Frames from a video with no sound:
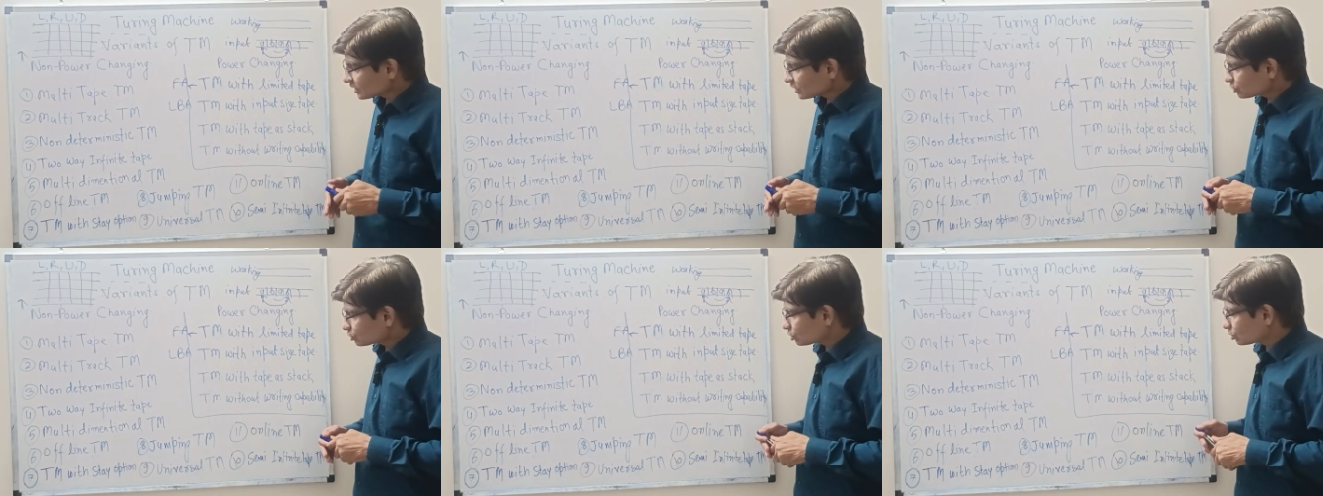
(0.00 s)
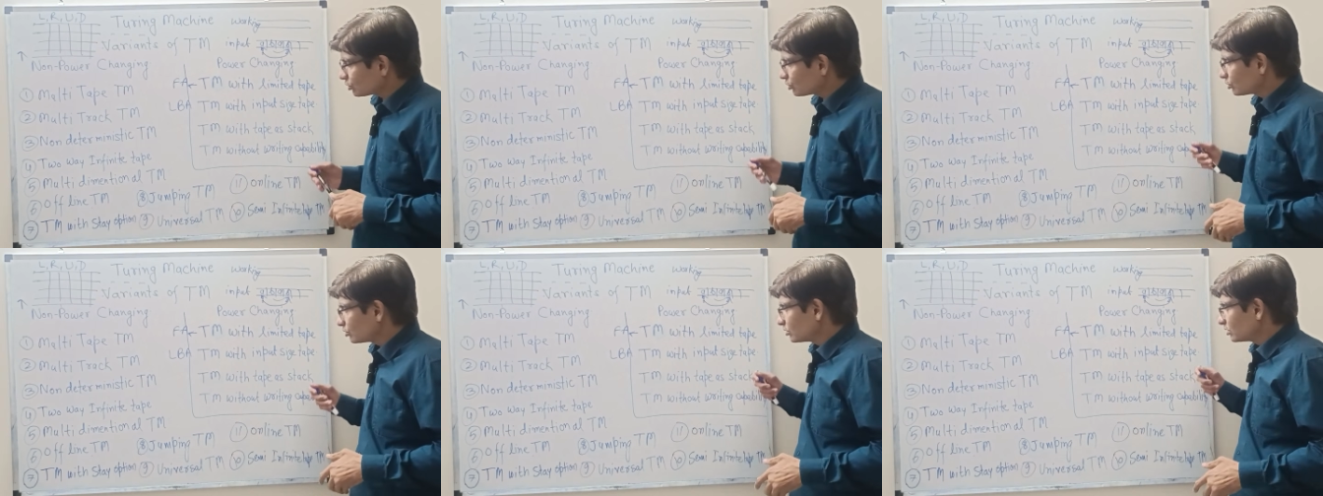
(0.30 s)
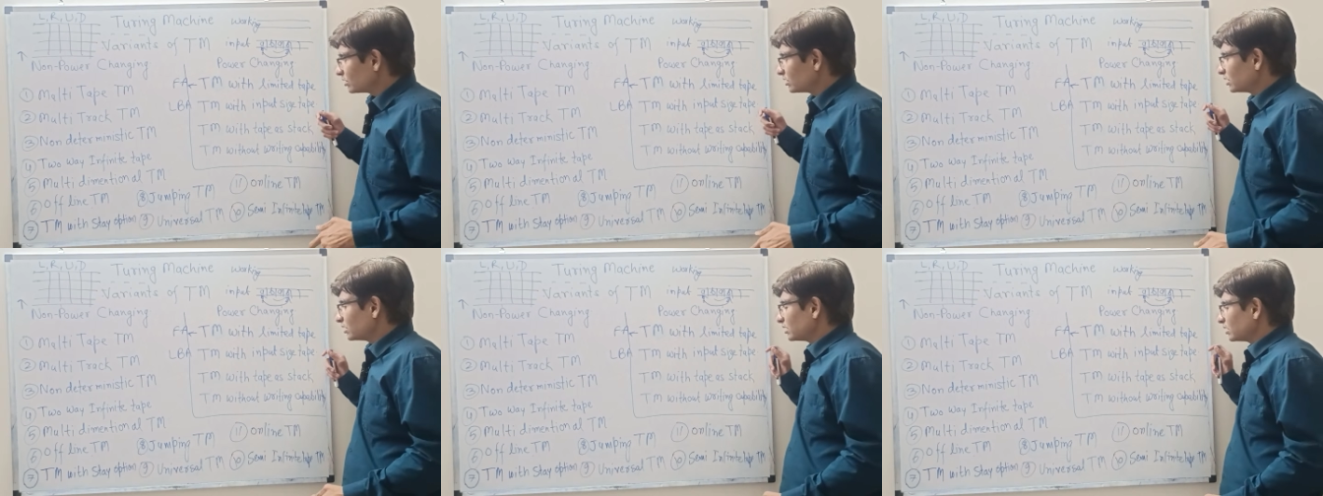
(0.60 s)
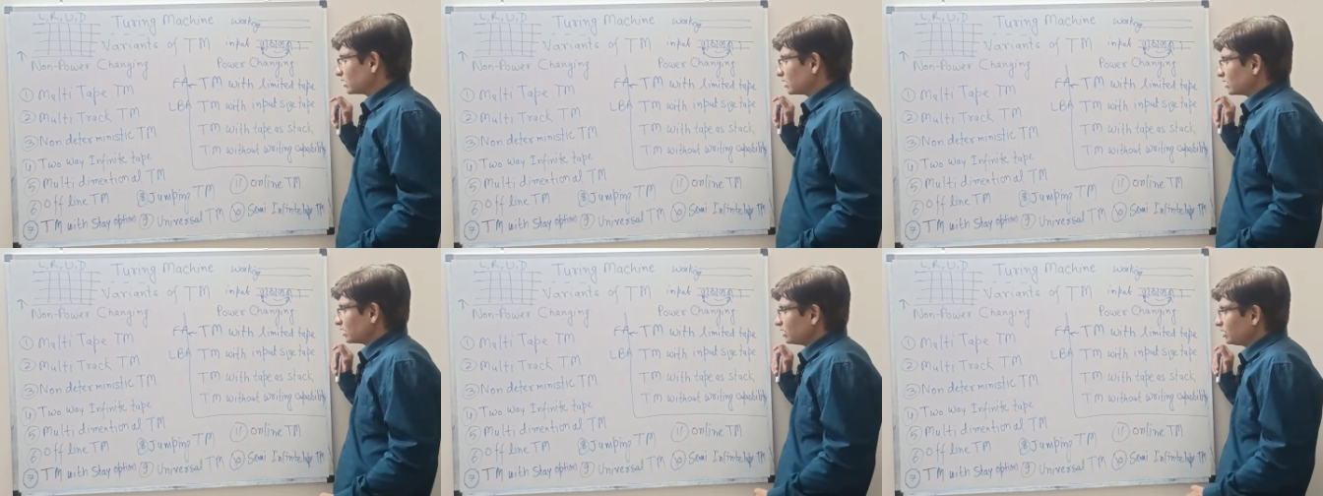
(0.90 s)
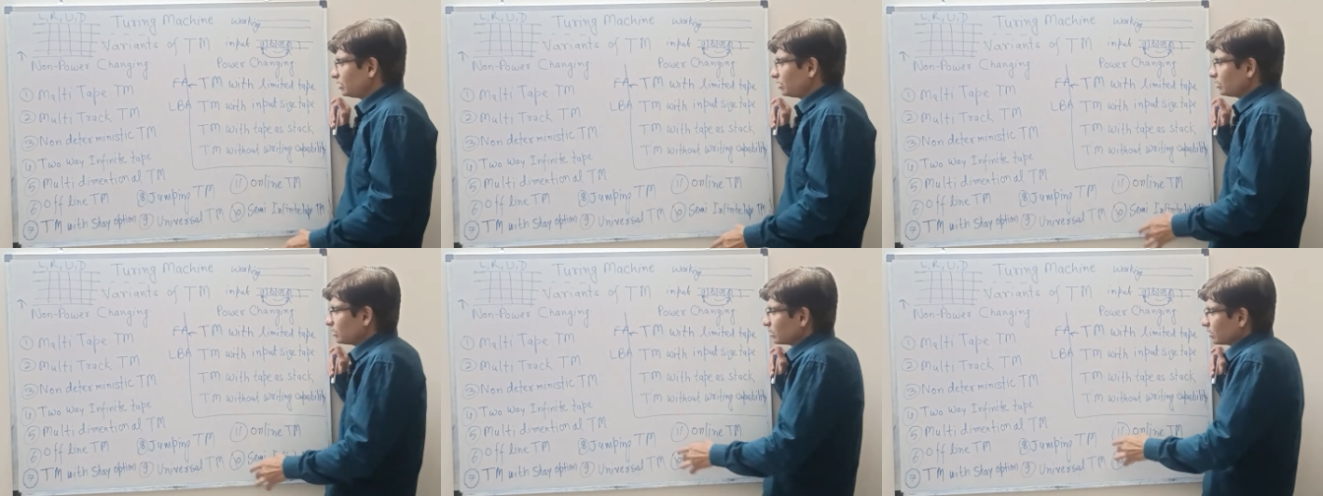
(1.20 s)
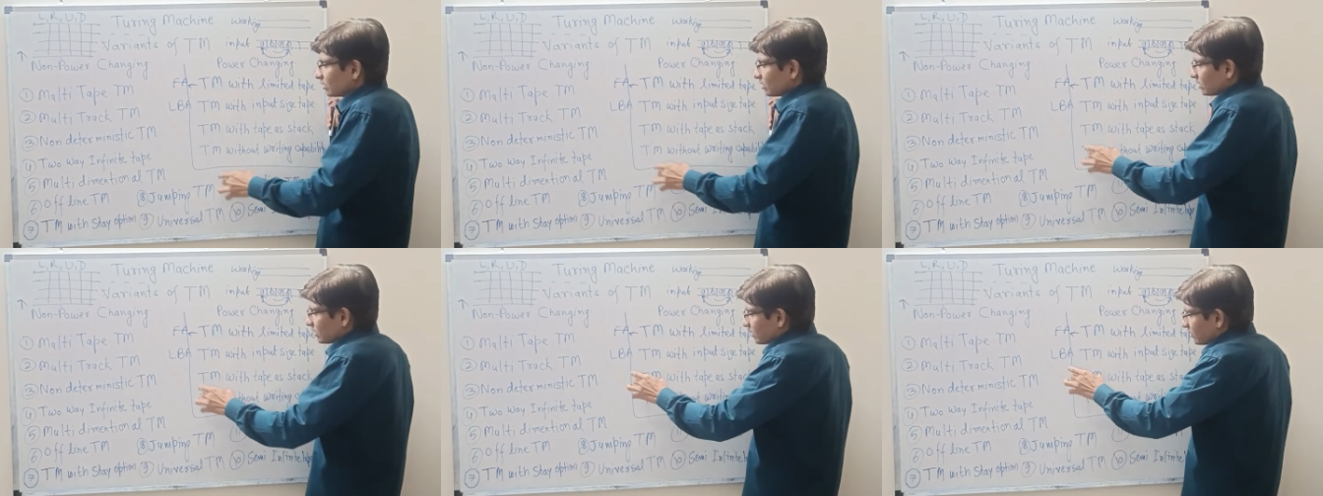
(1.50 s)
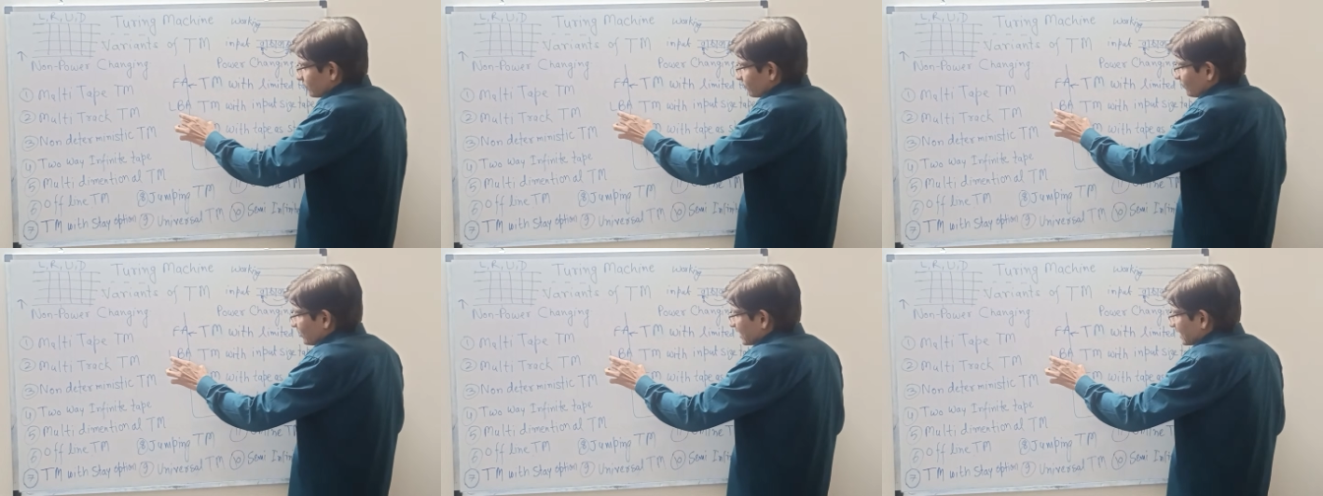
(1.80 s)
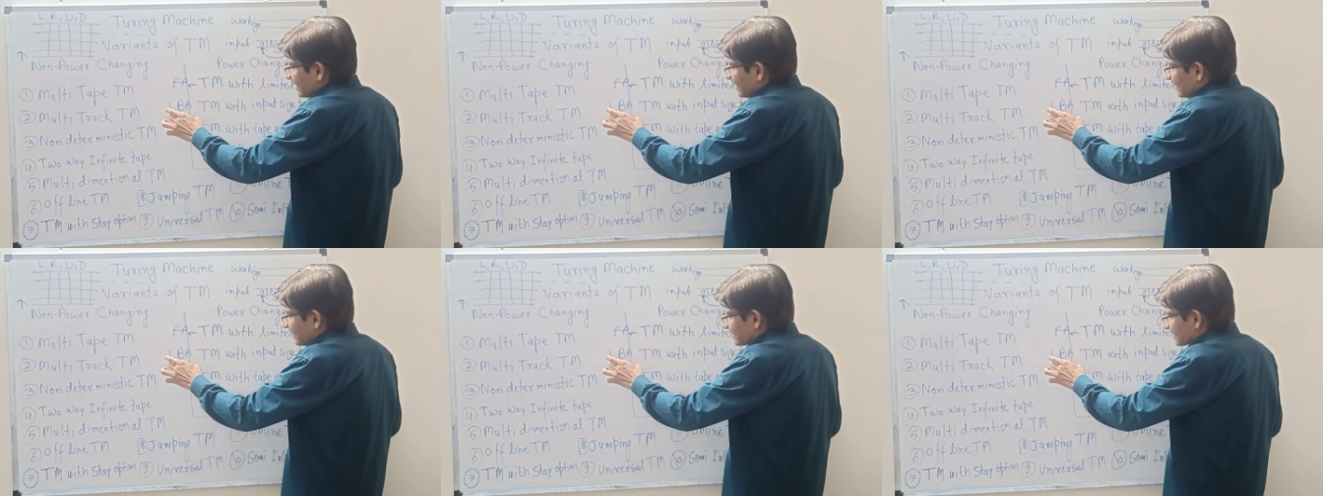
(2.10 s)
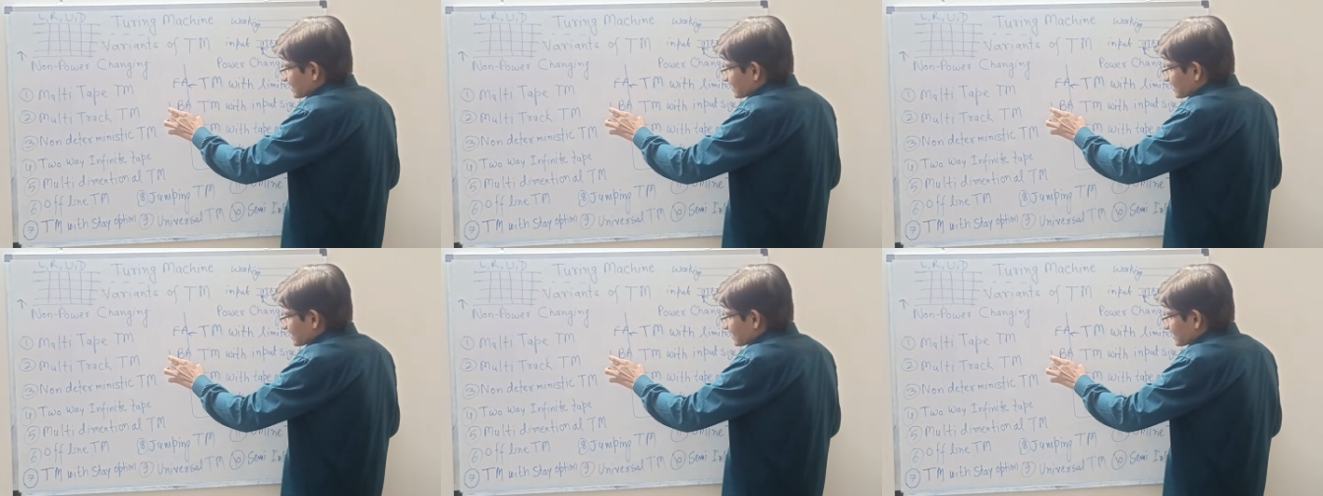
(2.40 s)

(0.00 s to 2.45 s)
So we can